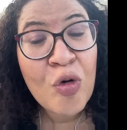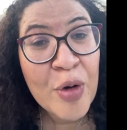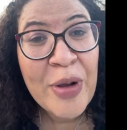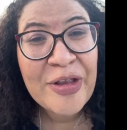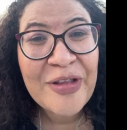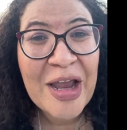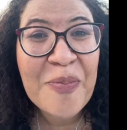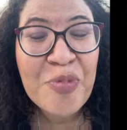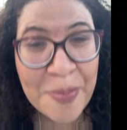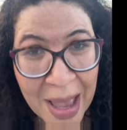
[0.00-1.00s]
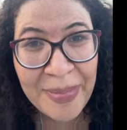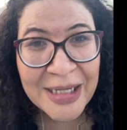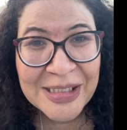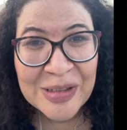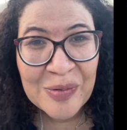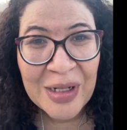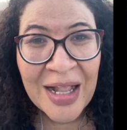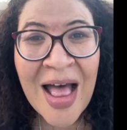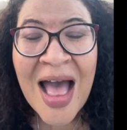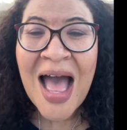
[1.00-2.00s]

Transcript: or whether they are public school,